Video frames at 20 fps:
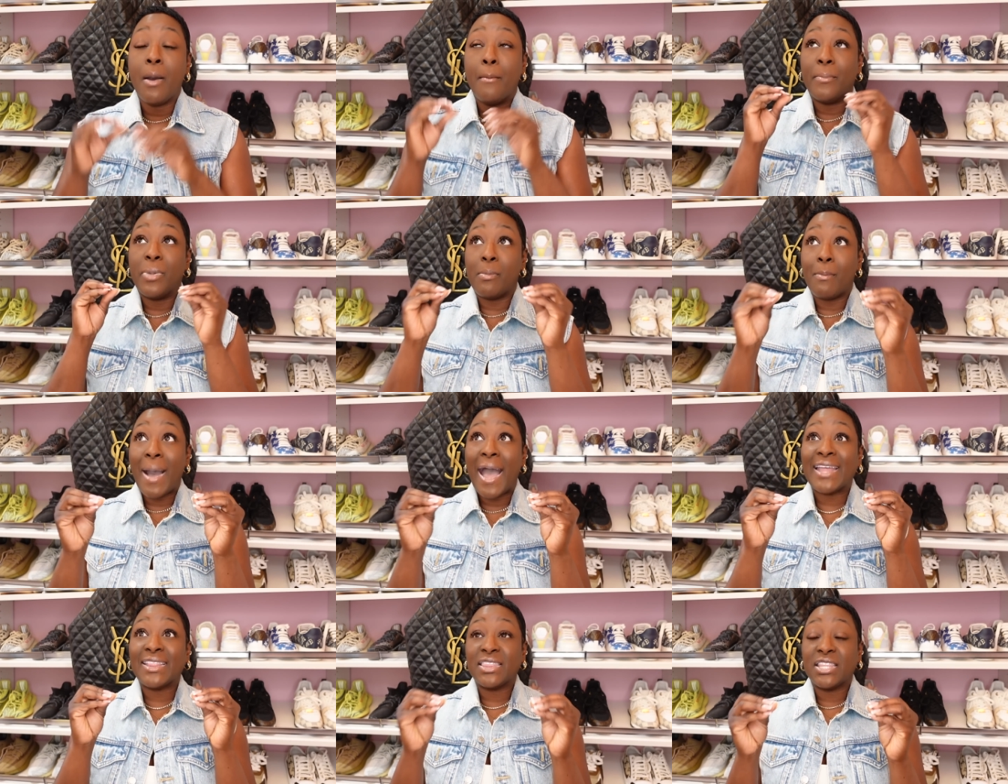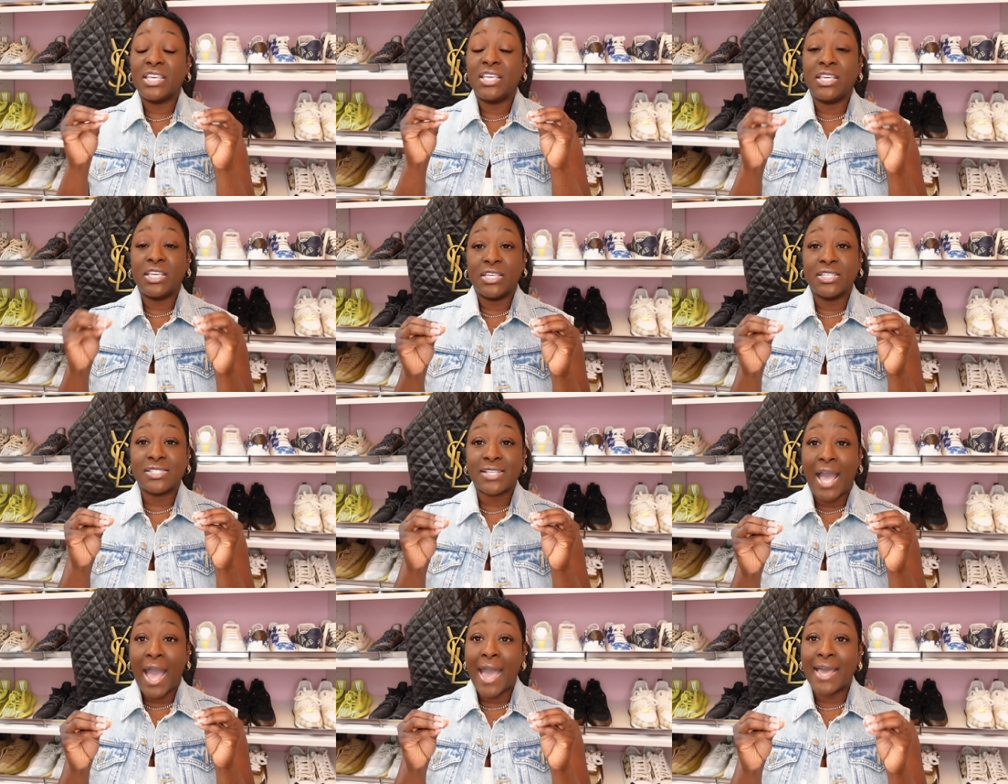But my thing
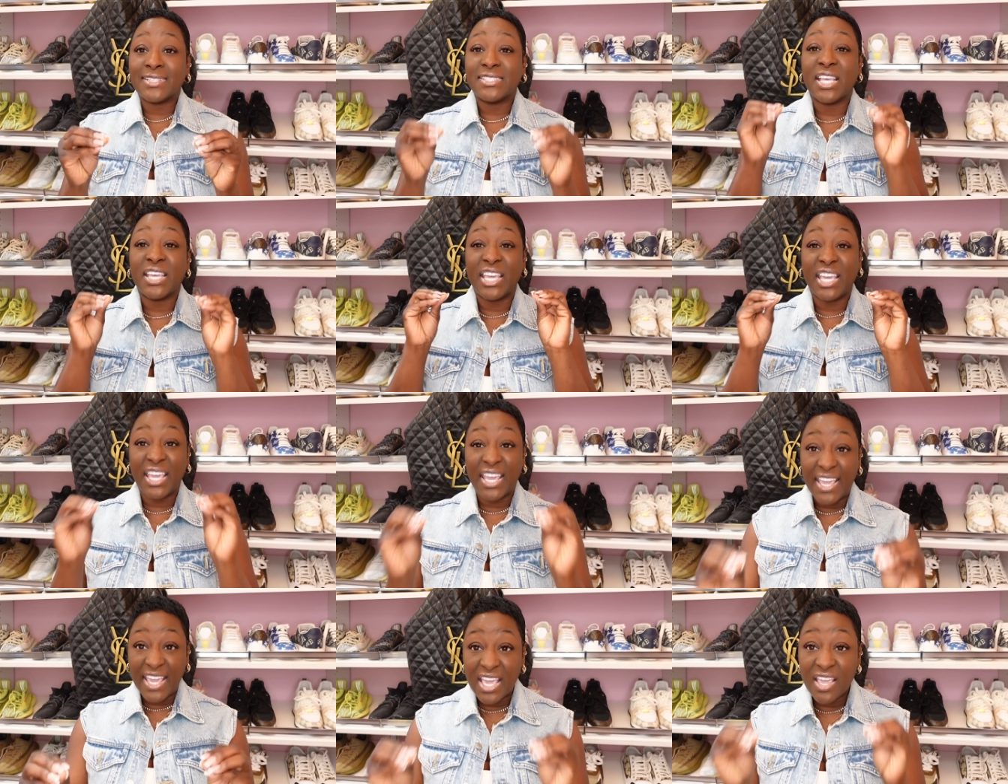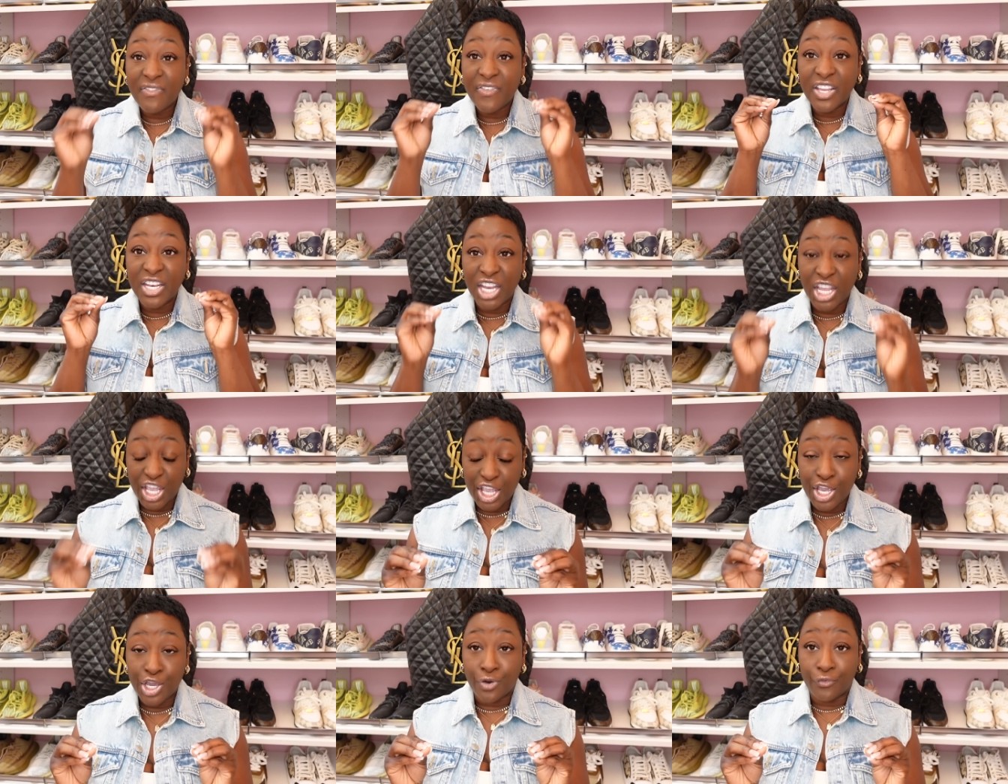is, guys, even
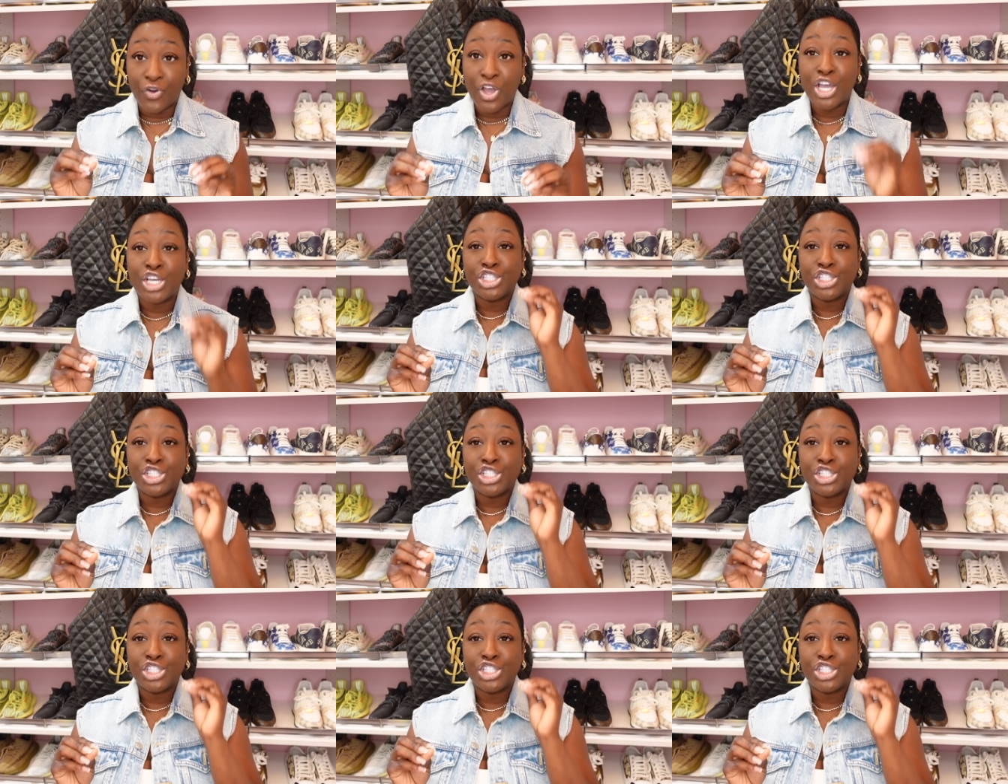if